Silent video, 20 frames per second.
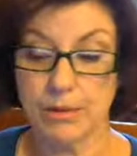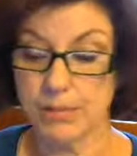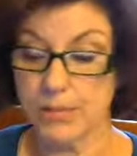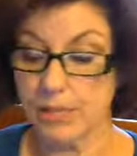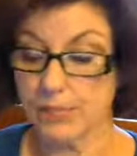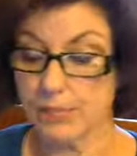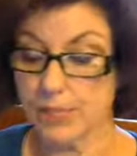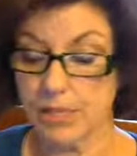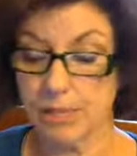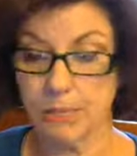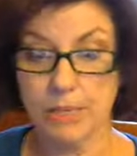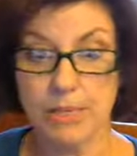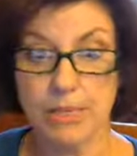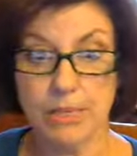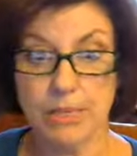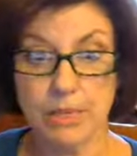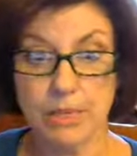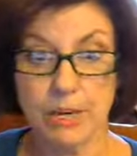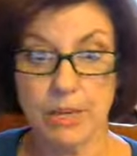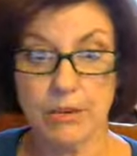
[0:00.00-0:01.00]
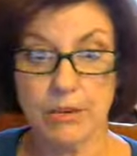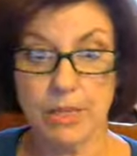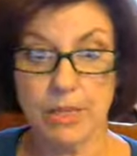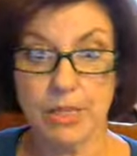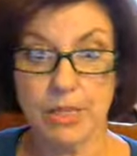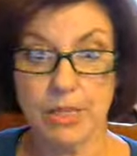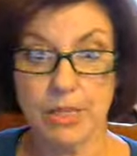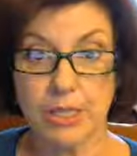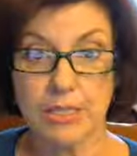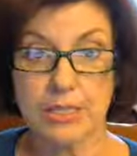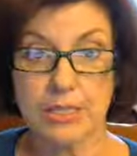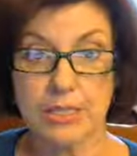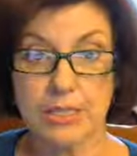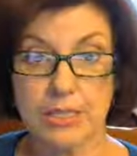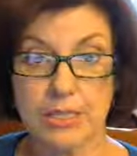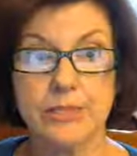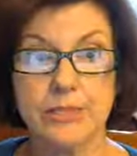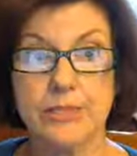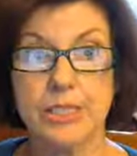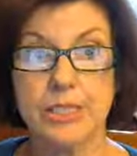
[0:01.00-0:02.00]
if somebody's hiring in assisted
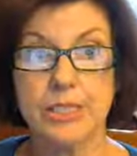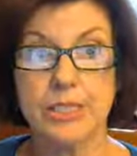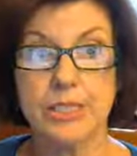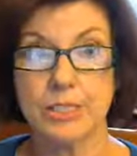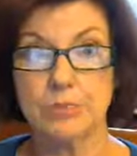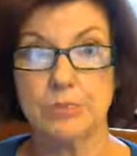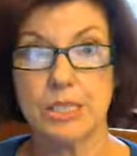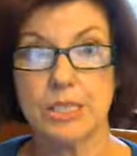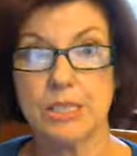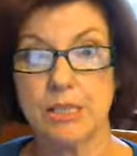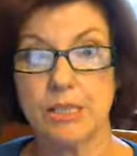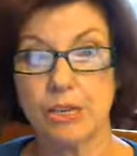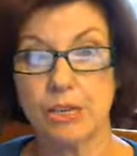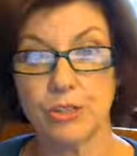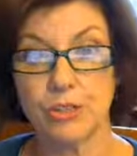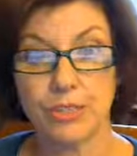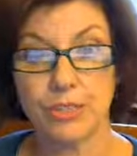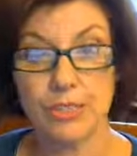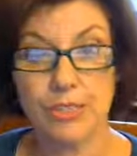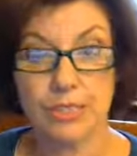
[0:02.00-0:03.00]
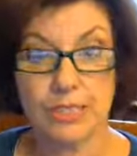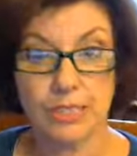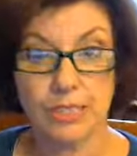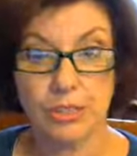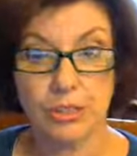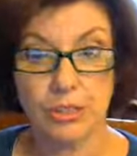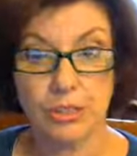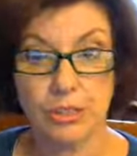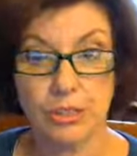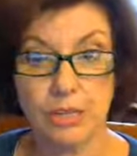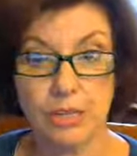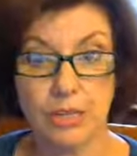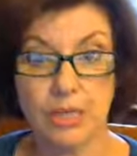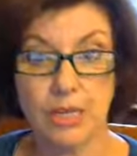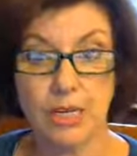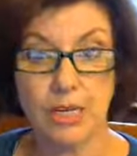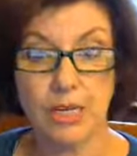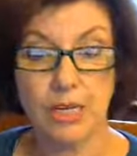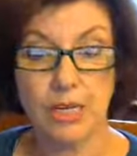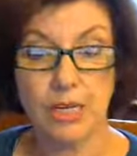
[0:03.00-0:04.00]
living, if somebody's hiring in skilled
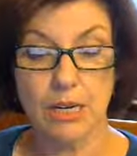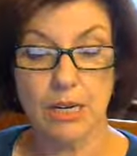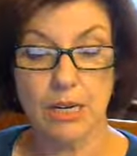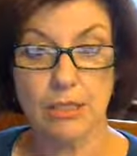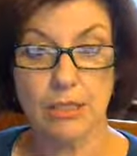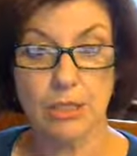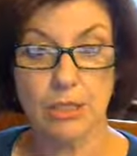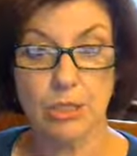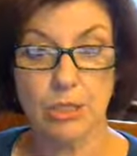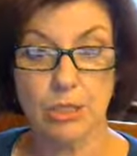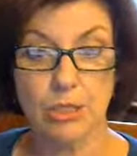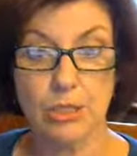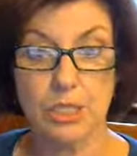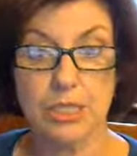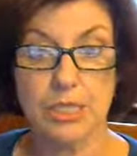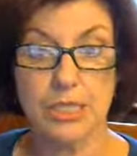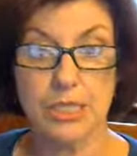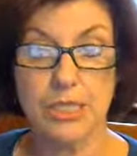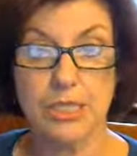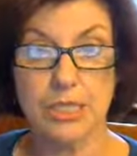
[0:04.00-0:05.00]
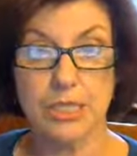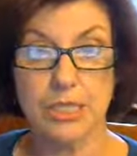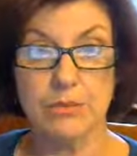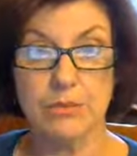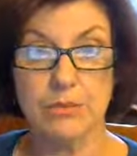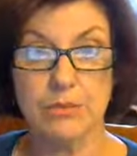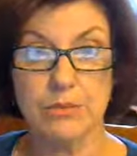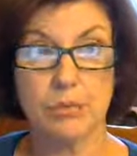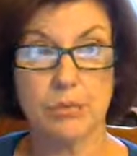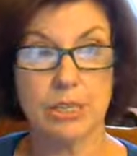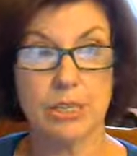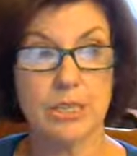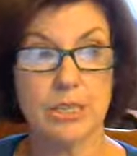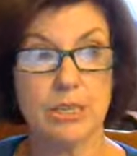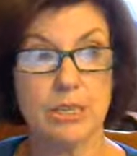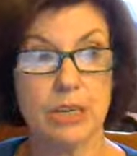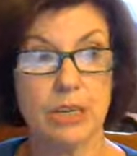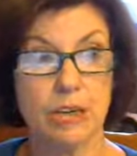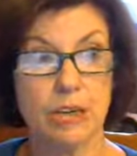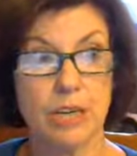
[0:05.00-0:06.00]
nursing, if
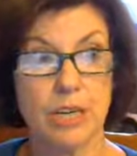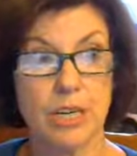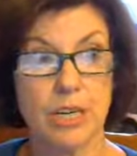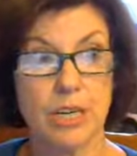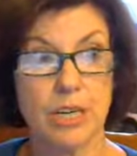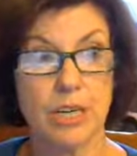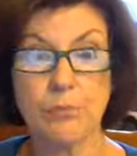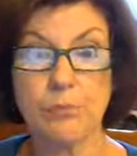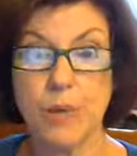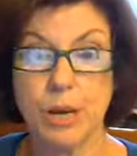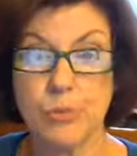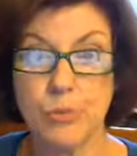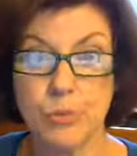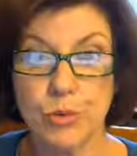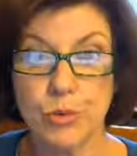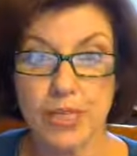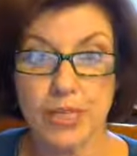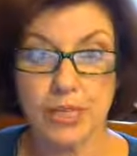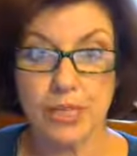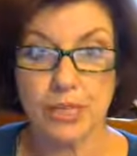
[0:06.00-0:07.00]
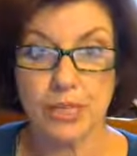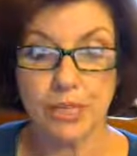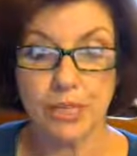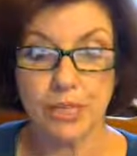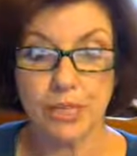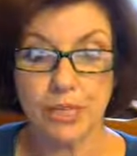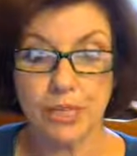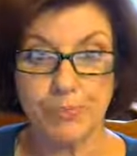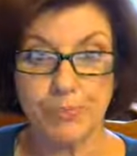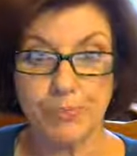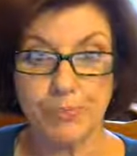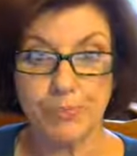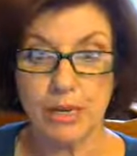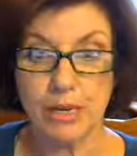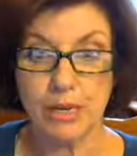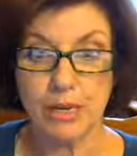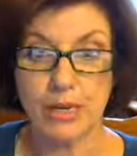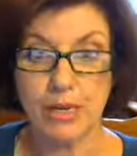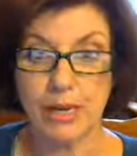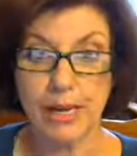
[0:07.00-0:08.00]
somebody's hiring in memory care,
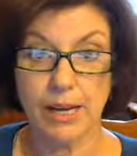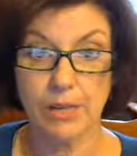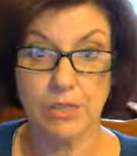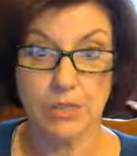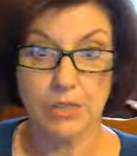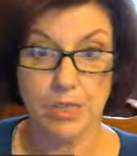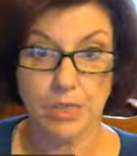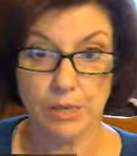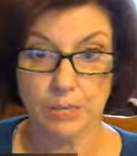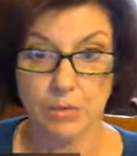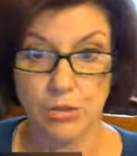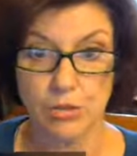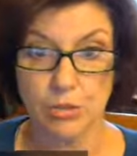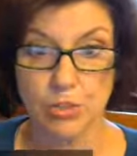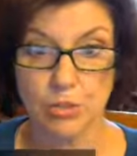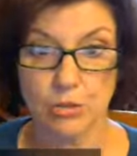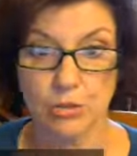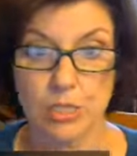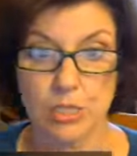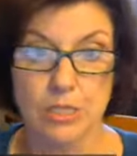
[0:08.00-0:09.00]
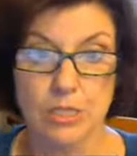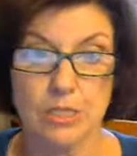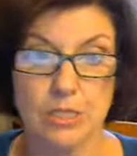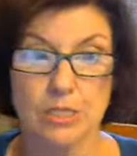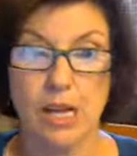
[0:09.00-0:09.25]
Alzheimer's units,